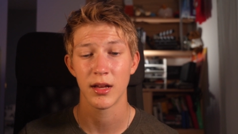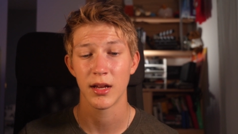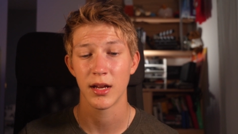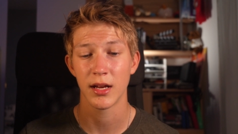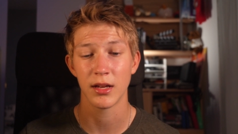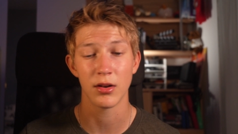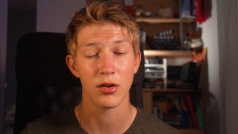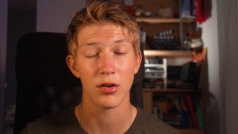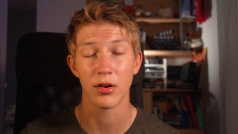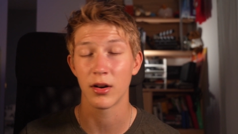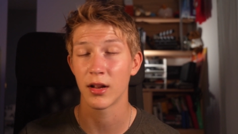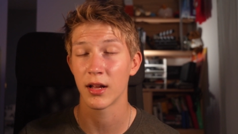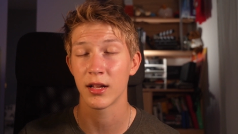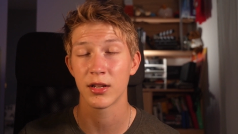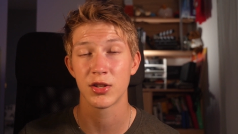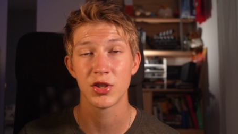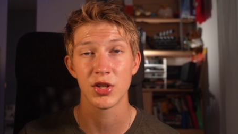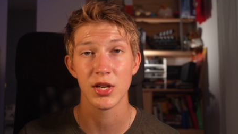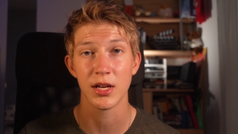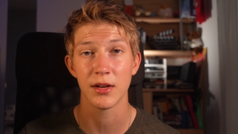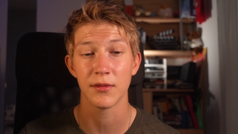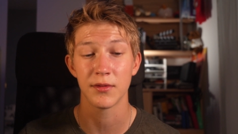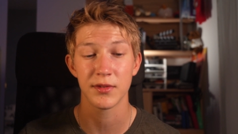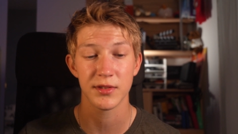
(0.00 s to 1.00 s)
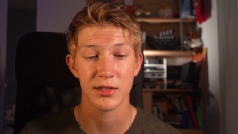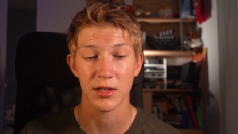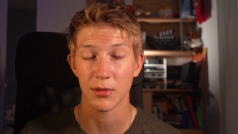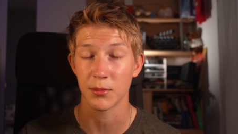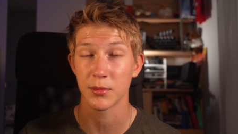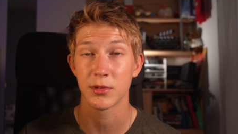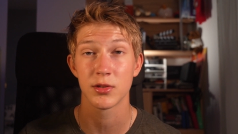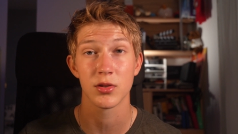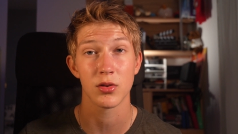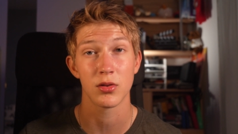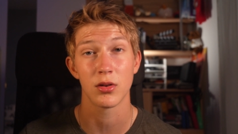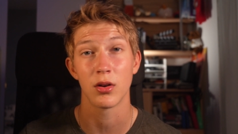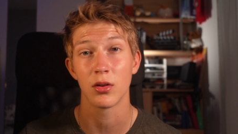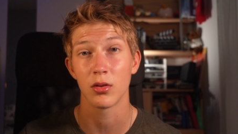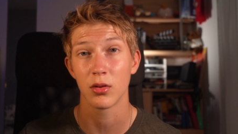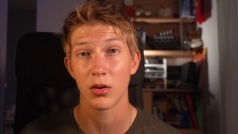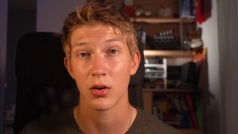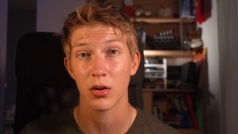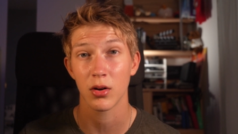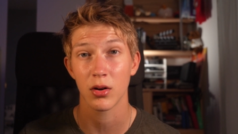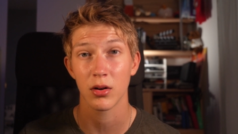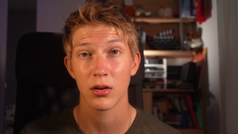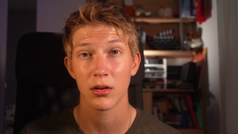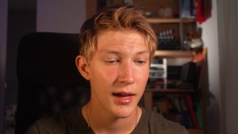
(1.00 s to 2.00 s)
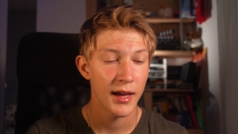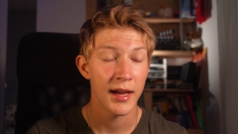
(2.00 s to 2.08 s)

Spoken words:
in order to achieve some sort of look.